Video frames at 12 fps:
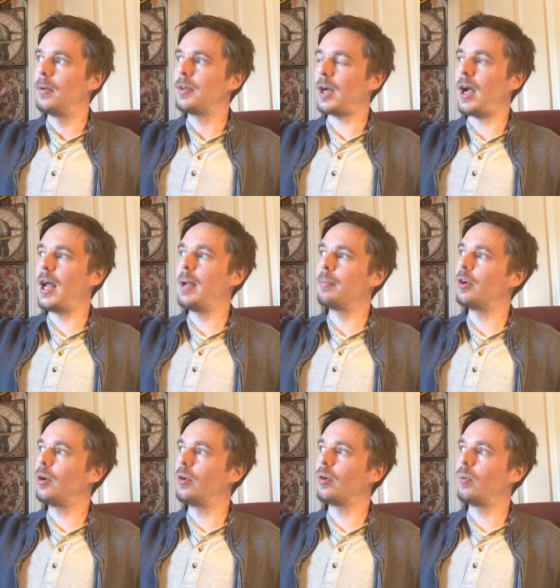time
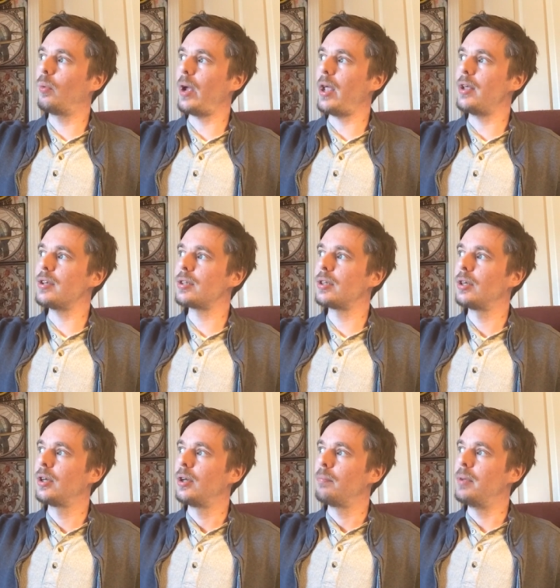go to waste
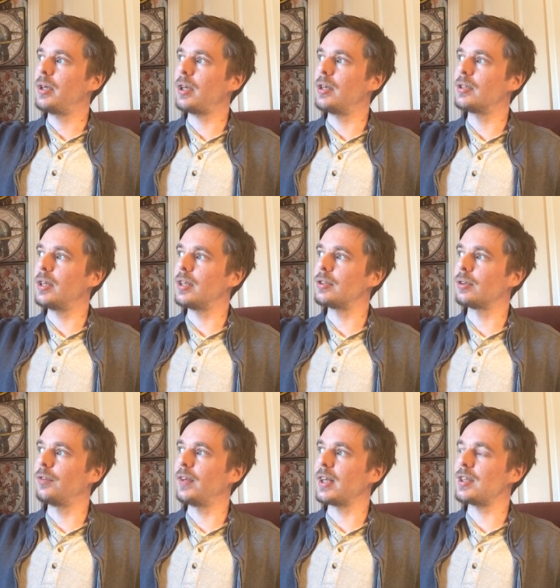because it's
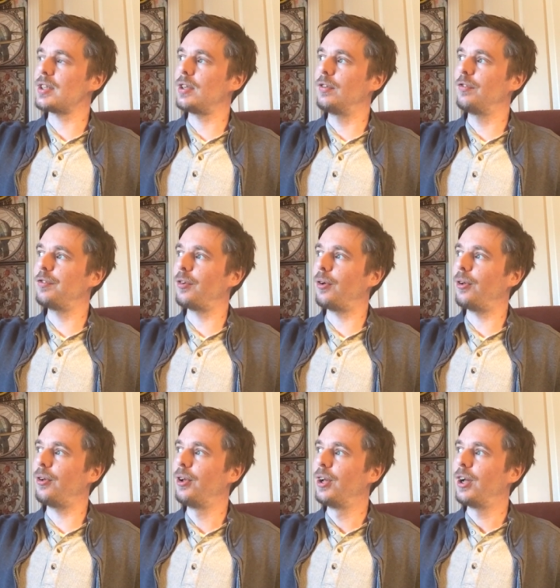sort of like
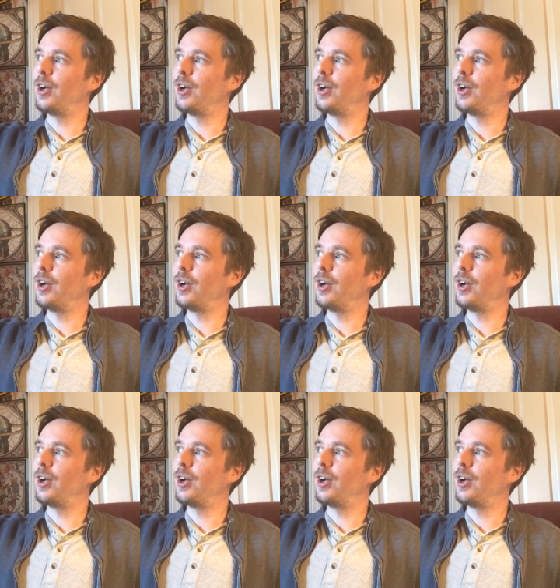sinful